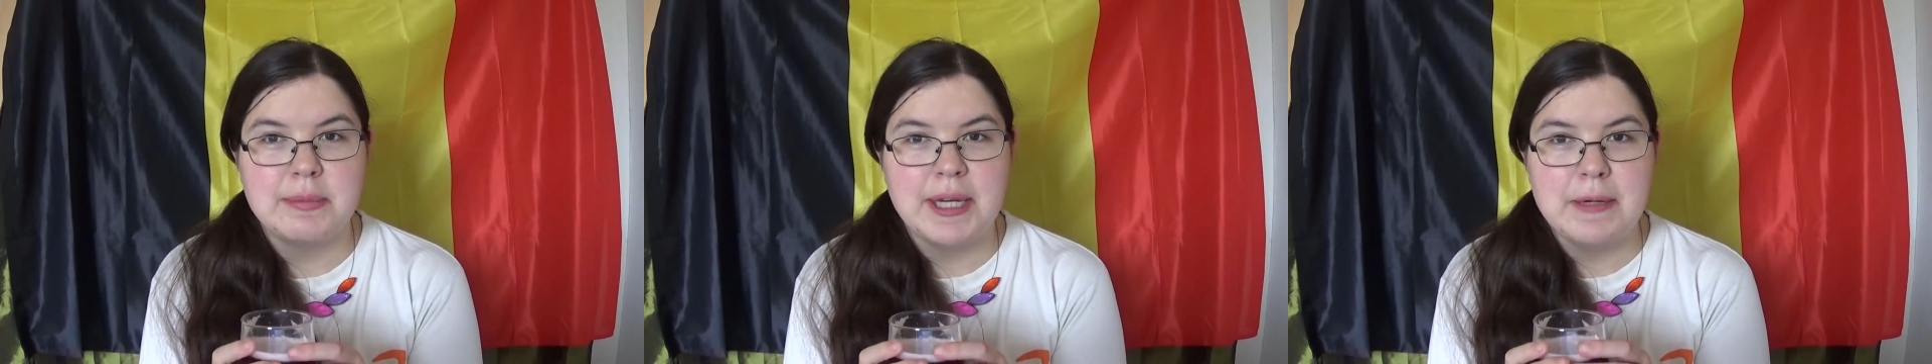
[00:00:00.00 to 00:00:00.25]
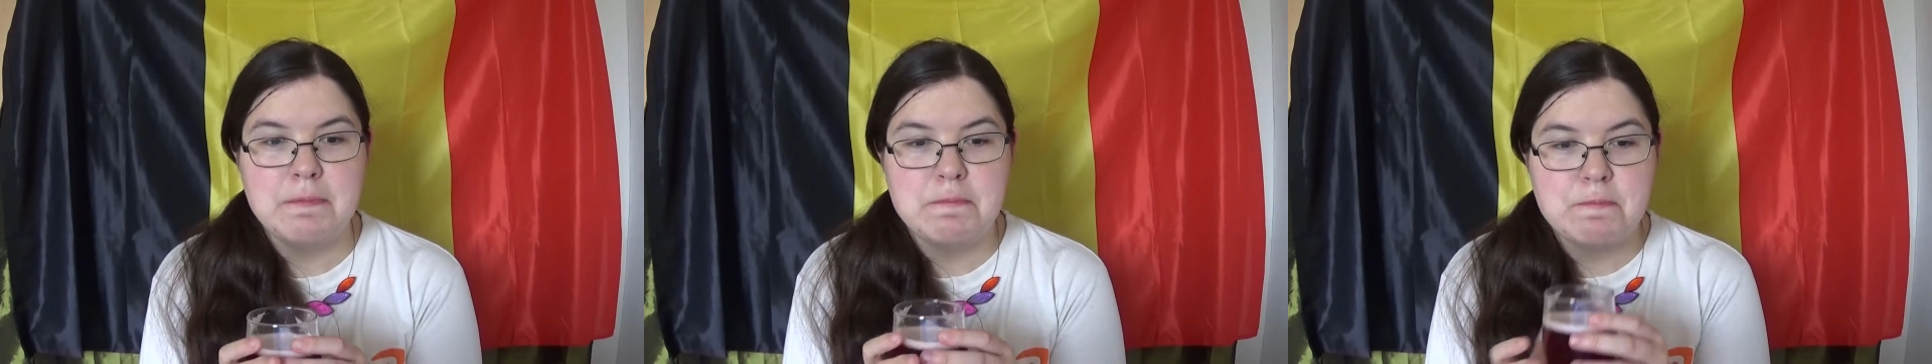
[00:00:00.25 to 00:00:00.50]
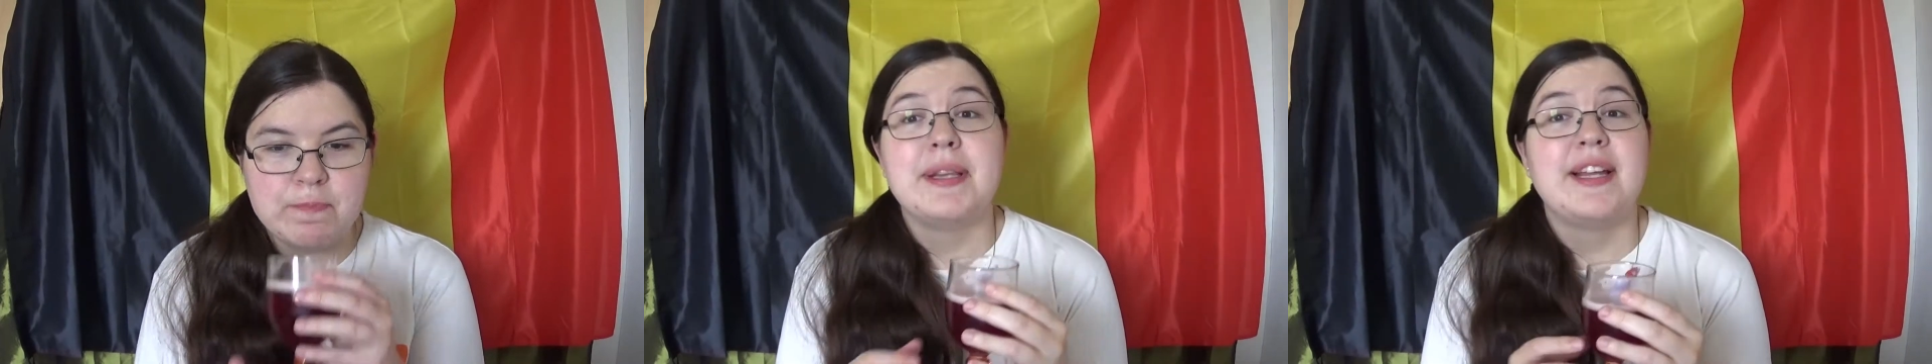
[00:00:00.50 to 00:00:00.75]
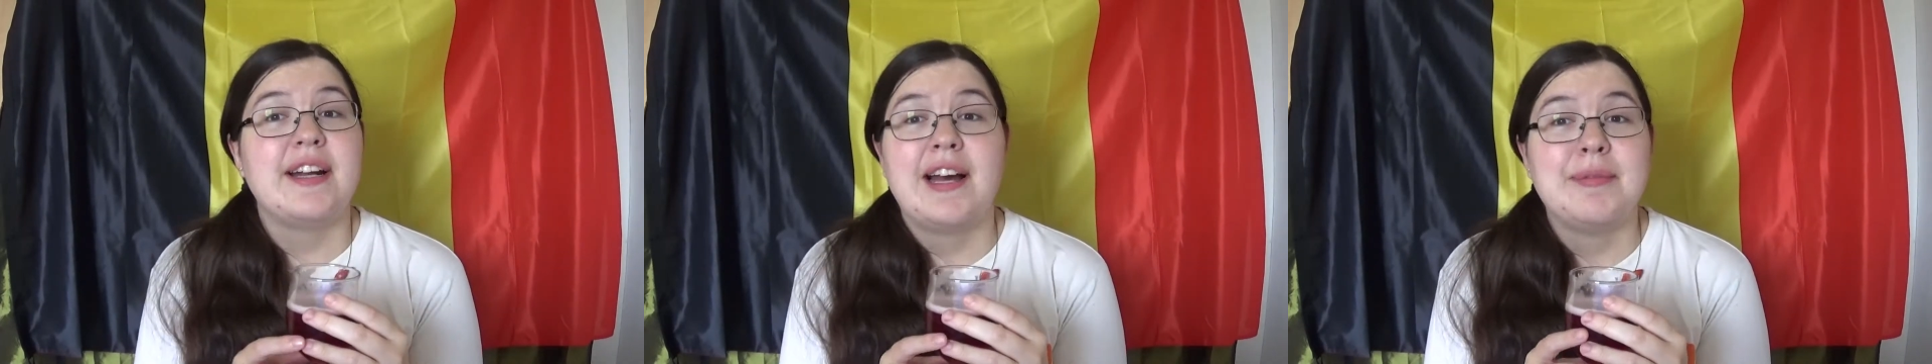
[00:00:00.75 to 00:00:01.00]
me, but
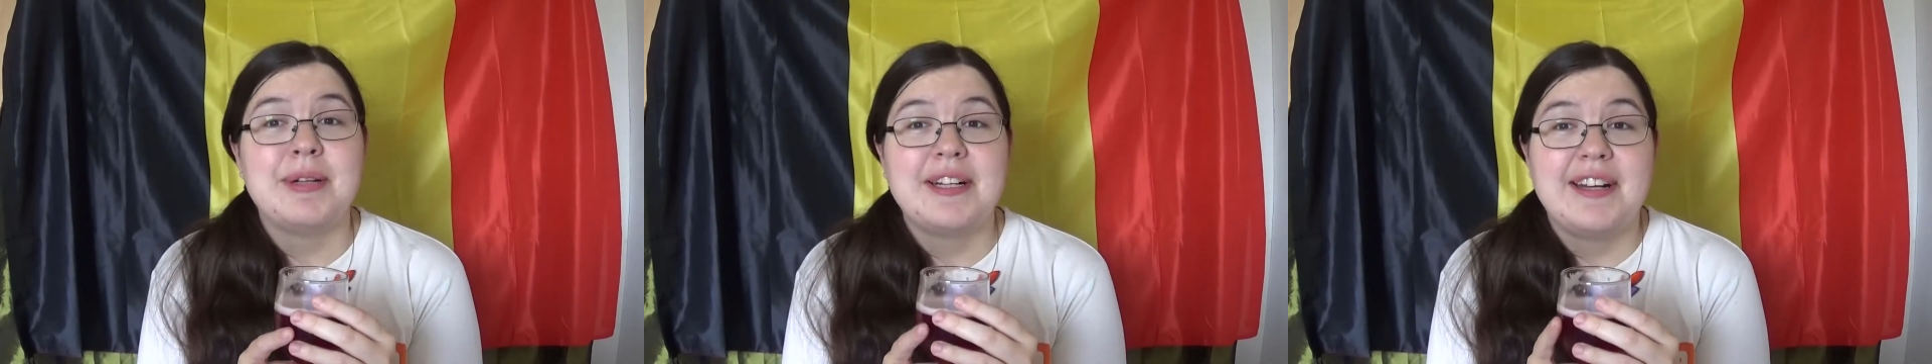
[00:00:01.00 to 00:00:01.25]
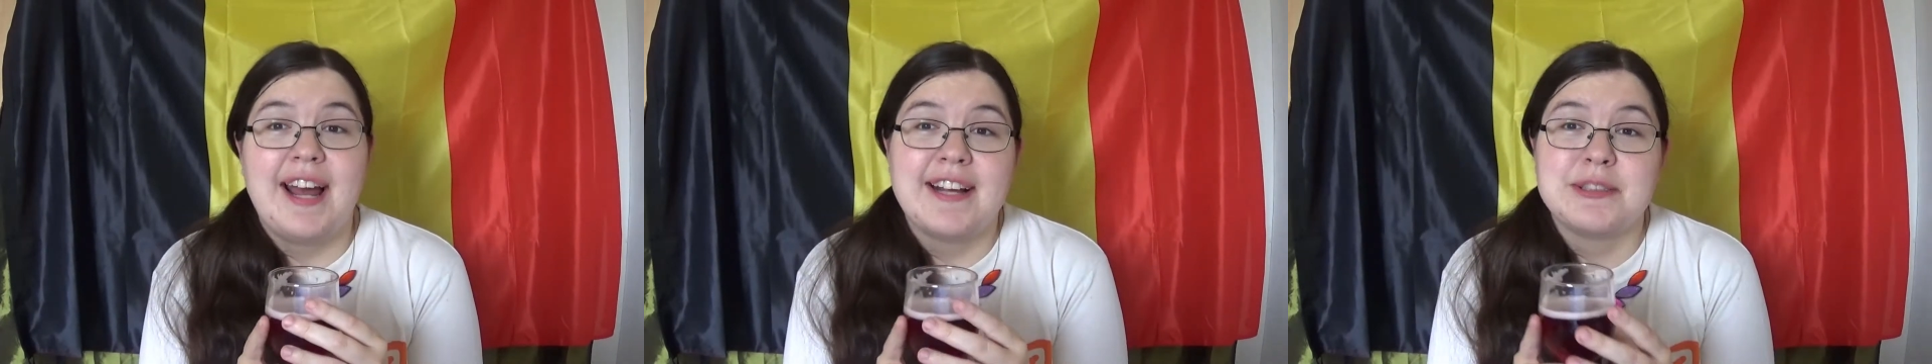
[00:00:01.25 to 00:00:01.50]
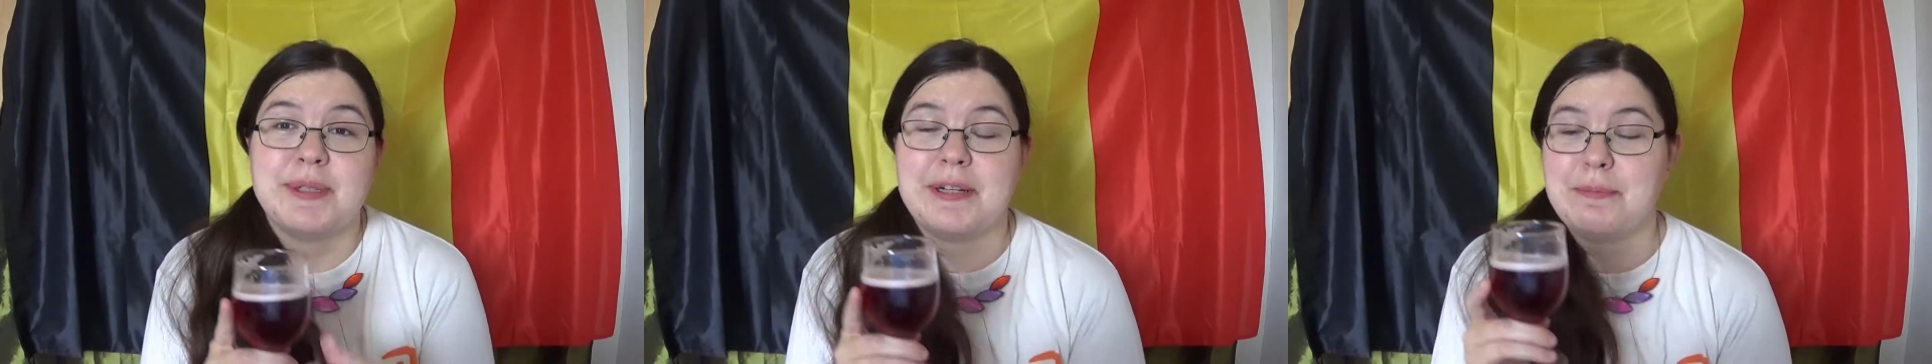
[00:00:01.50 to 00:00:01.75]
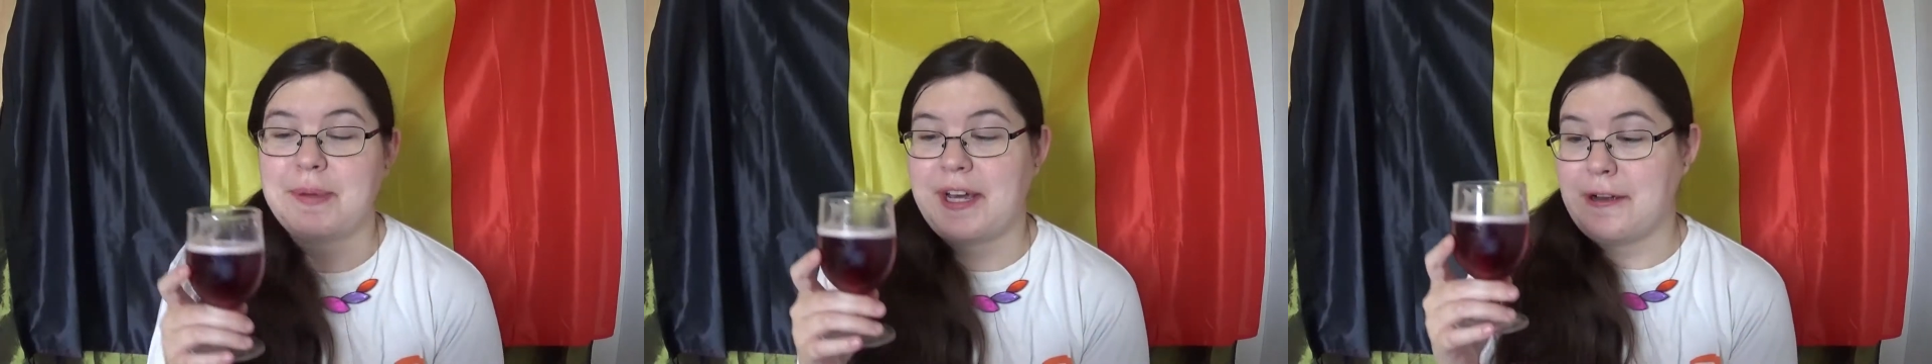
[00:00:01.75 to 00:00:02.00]
then I'm not an expert
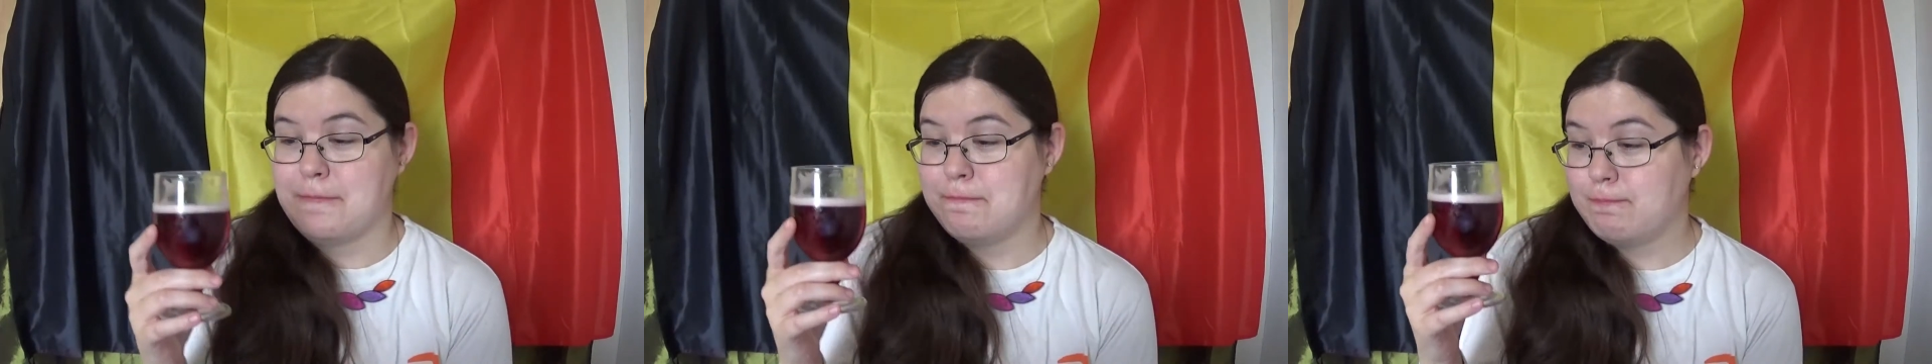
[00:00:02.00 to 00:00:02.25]
in beer.